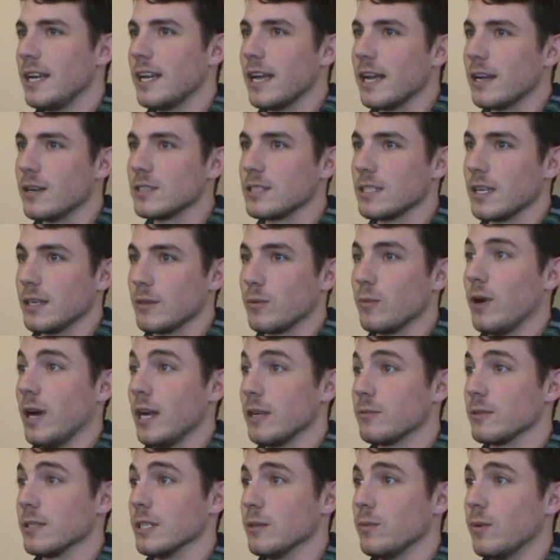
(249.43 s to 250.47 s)
And I was like, well,
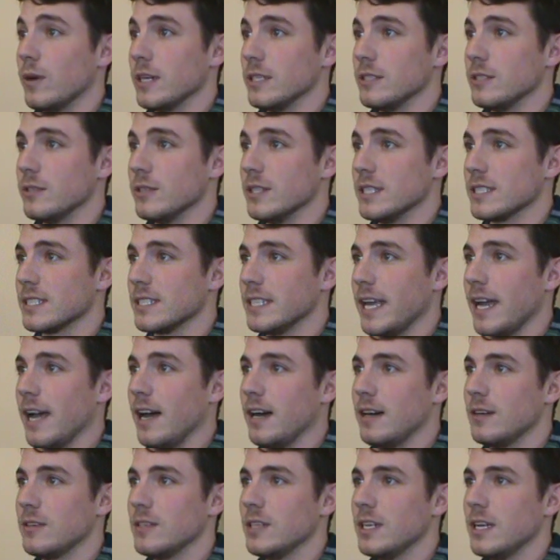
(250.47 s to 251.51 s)
I really want to do this
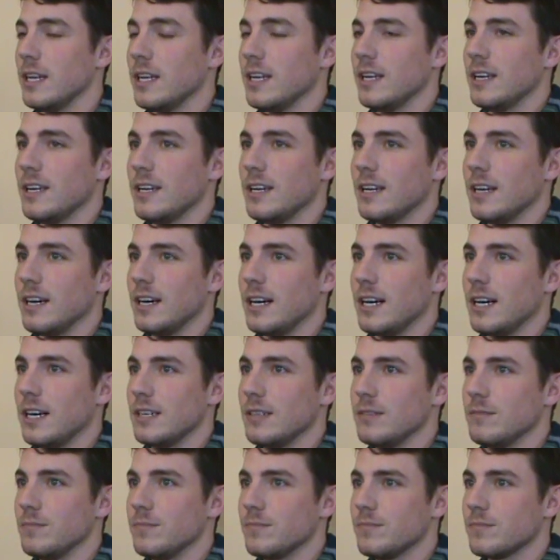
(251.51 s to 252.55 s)
now.
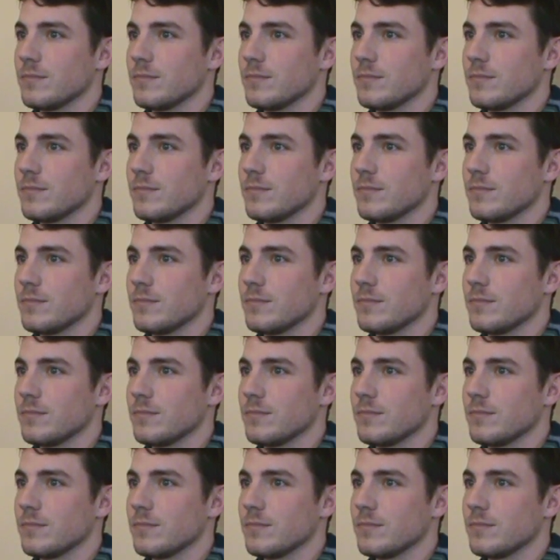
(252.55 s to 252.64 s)
Um,